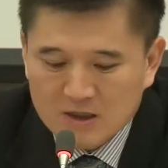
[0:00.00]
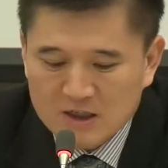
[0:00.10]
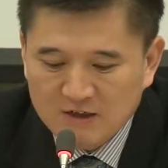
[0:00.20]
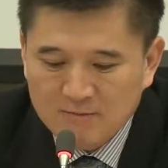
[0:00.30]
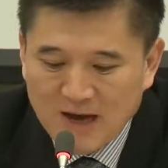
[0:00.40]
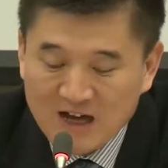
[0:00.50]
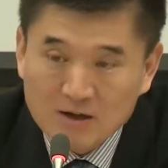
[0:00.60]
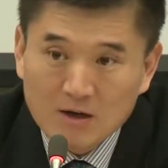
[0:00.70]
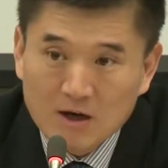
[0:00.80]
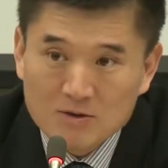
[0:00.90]
chief
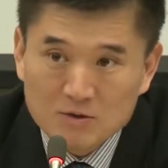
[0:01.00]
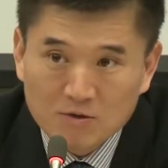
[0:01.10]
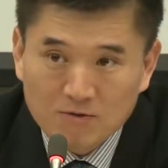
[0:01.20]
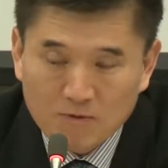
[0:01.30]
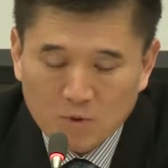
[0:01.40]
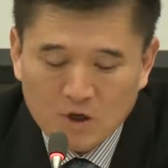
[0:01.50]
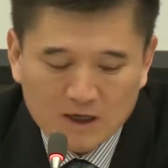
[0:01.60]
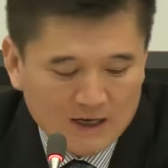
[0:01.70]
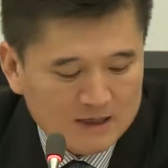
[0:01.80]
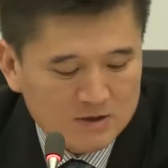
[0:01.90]
patent counsel for
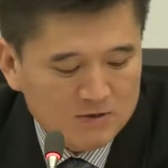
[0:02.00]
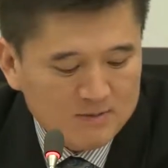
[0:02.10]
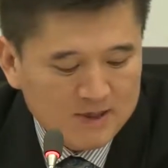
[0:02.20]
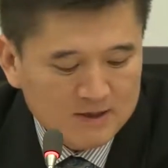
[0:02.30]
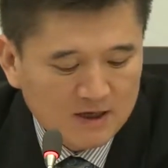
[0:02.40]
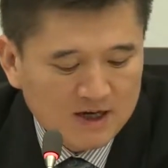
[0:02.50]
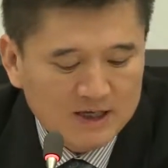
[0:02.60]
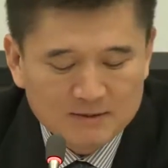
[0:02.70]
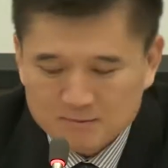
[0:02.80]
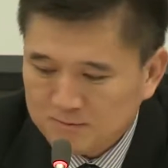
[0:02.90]

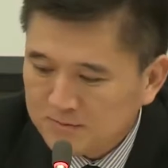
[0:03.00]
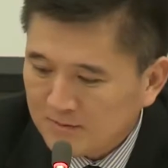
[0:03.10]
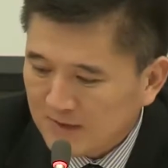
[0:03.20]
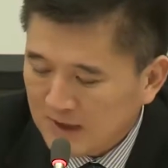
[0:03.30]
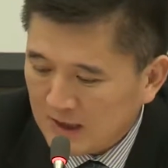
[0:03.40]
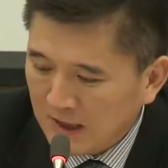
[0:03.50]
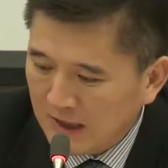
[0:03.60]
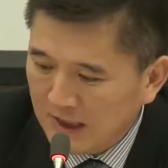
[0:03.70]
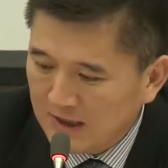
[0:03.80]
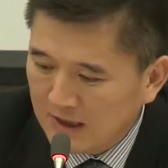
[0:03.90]
GlaxoSmithKline.
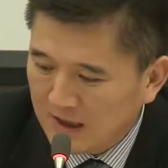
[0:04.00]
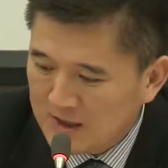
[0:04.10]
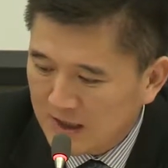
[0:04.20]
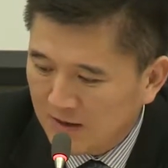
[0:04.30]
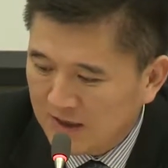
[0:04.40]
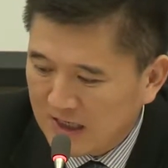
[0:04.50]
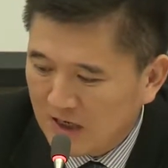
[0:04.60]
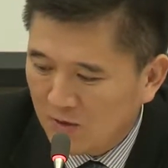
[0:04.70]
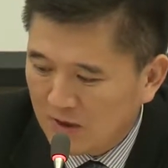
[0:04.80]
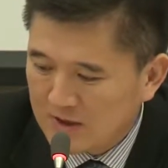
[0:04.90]
And Sherry
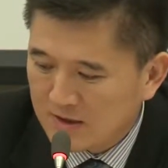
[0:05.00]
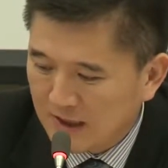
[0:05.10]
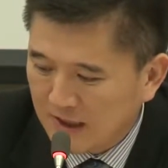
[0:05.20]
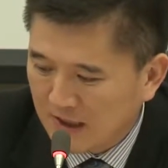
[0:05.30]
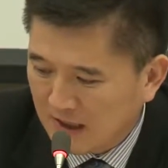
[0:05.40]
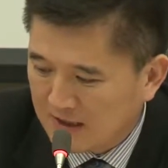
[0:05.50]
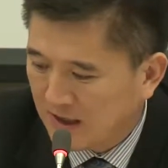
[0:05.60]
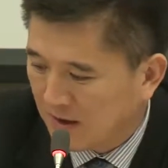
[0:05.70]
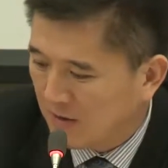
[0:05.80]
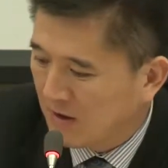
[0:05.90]
now runs I
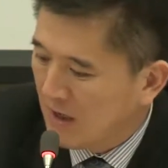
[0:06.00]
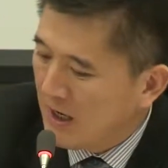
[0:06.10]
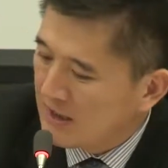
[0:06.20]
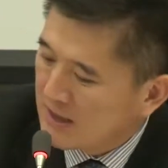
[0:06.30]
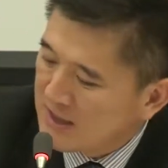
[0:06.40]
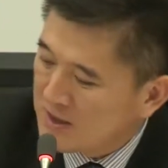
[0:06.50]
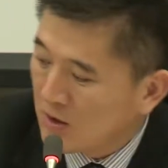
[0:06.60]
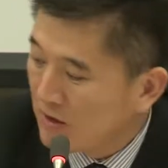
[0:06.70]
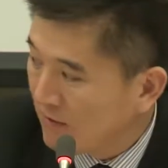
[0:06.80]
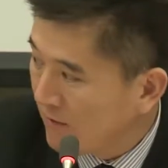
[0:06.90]
think it's a
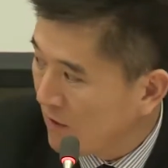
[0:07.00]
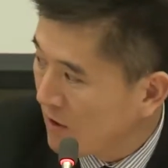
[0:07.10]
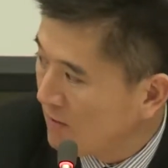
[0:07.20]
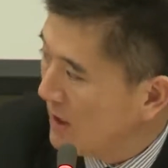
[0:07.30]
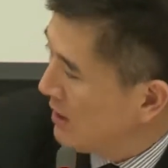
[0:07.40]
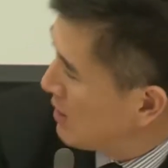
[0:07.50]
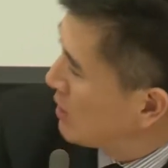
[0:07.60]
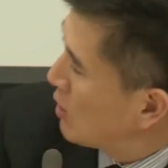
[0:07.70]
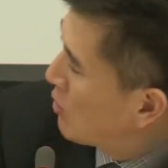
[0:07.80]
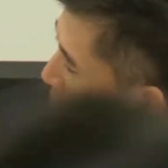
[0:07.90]
consulting firm,
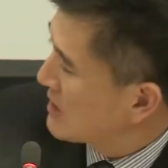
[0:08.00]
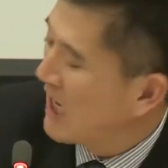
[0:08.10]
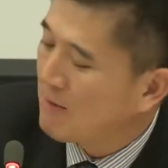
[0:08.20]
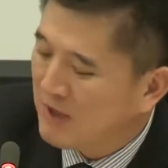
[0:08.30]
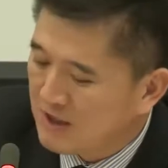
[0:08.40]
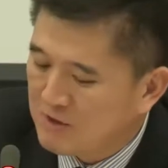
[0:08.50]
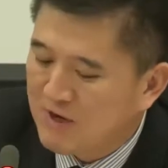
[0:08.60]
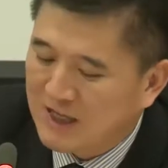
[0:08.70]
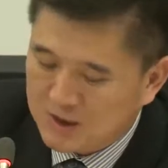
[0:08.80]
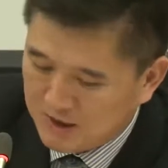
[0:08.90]
Knowles IP
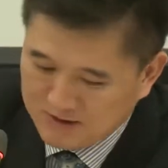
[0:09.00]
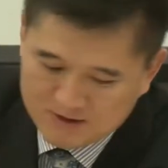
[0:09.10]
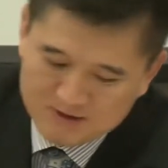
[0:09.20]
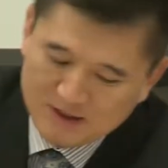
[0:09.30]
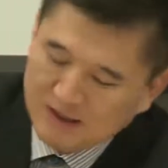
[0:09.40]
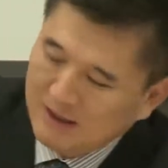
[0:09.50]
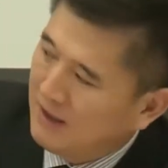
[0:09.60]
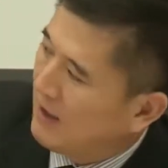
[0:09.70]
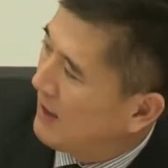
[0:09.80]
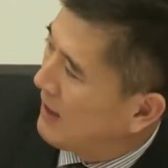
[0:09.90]
Strategies.
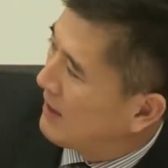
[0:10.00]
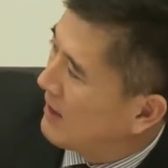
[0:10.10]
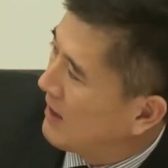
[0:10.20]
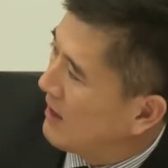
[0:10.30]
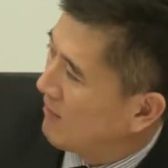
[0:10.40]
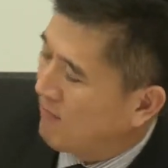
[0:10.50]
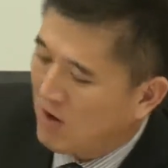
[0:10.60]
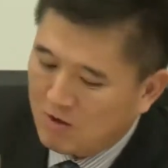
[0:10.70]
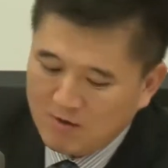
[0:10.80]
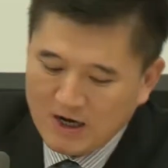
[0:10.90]
And
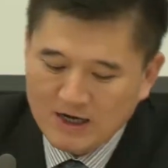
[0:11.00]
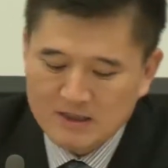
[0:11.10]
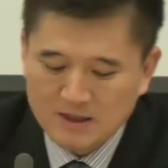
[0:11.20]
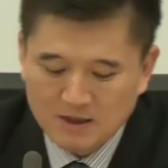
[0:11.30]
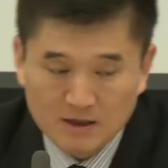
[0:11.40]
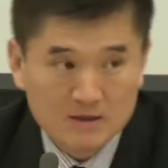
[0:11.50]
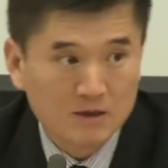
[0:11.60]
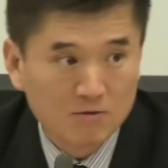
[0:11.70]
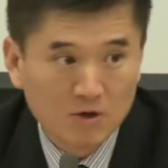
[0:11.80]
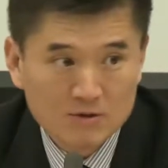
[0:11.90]
far right,
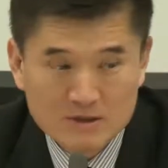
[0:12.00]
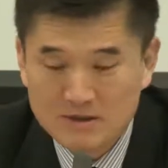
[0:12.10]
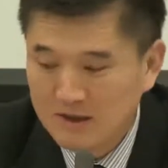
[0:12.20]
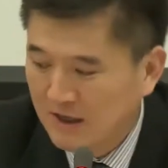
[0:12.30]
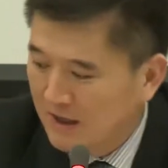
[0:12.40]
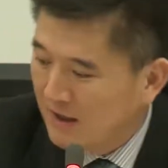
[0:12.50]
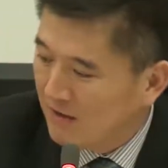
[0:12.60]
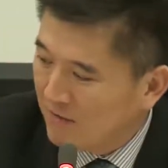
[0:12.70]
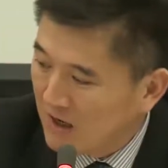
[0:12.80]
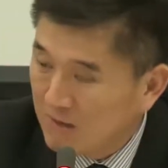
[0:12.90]
Issi Rozen
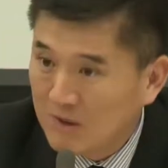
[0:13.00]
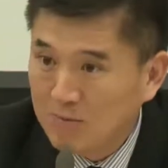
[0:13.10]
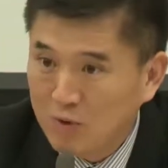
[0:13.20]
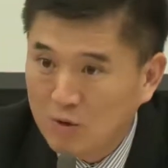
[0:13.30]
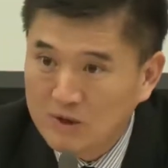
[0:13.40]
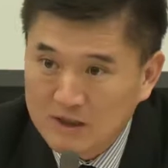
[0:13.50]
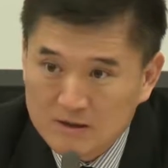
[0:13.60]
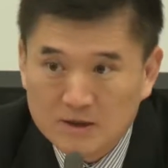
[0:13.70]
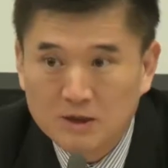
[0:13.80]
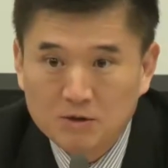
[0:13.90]
from Broad
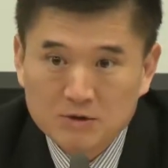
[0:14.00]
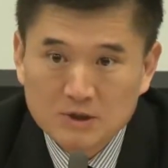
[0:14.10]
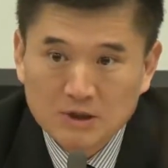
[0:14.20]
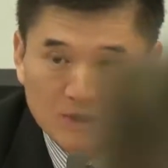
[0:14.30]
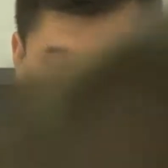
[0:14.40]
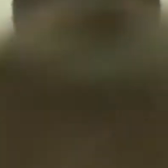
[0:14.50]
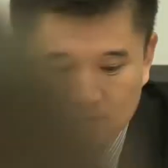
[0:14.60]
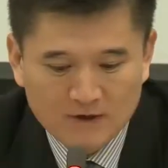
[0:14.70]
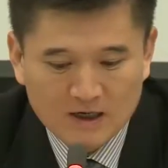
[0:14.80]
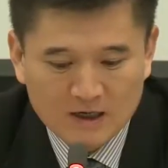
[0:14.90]
Institute.
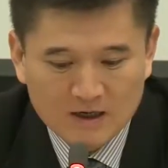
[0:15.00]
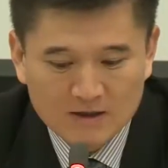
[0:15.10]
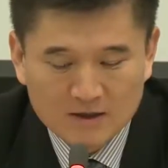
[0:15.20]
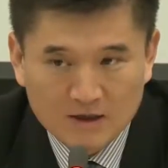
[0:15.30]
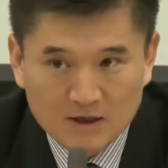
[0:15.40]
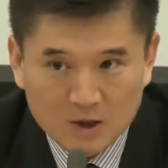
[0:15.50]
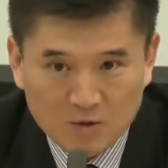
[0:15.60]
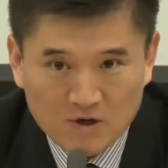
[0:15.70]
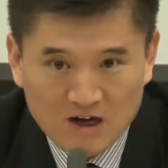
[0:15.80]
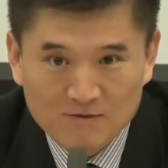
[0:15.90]
If
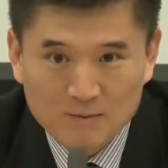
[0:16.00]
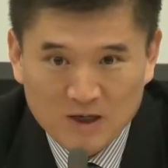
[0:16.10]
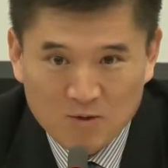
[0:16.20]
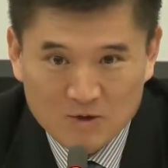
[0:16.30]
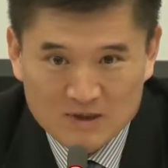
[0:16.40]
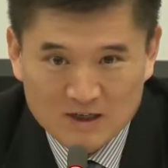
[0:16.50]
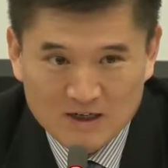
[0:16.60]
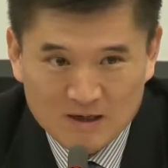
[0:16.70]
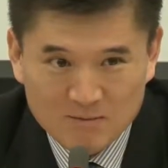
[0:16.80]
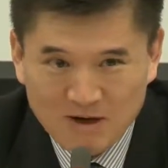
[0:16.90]
you're not familiar with,
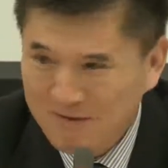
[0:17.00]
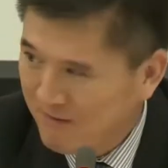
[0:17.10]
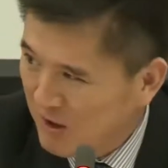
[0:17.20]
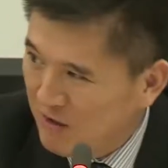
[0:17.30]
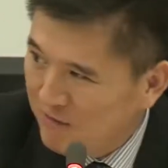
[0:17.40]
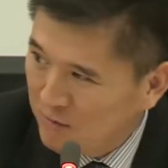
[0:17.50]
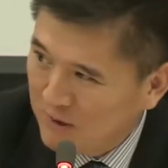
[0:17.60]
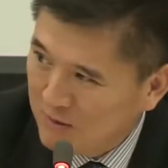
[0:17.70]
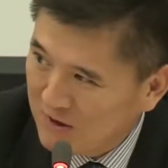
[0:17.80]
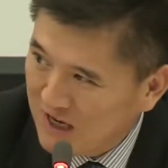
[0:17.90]
probably very few
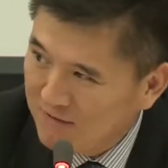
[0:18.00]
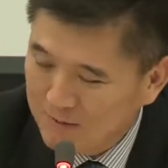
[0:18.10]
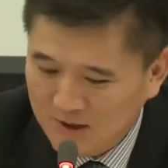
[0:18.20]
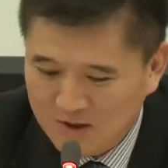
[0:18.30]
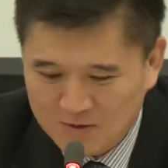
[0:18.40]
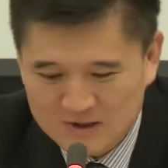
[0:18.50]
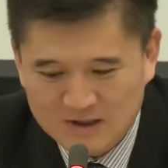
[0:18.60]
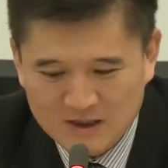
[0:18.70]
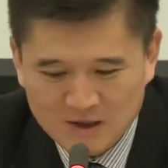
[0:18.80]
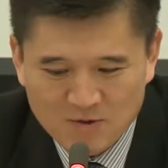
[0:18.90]
people are not familiar with
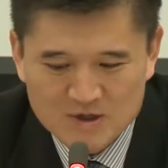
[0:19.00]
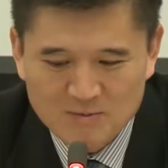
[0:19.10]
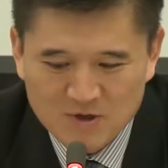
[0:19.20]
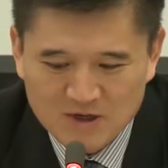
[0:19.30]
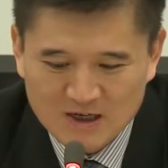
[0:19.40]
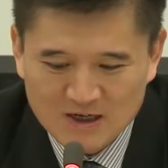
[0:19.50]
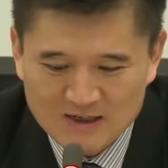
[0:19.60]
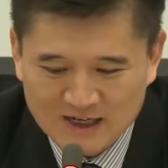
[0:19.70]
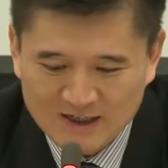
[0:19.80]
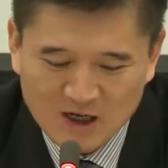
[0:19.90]
the CRISPR
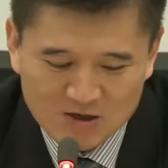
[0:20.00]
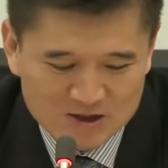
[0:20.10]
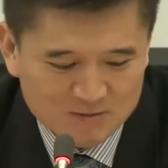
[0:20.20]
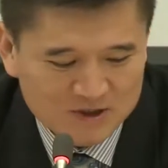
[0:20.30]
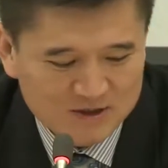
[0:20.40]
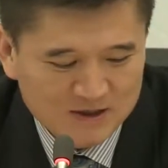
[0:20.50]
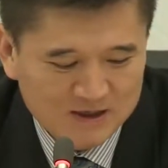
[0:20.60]
technology, but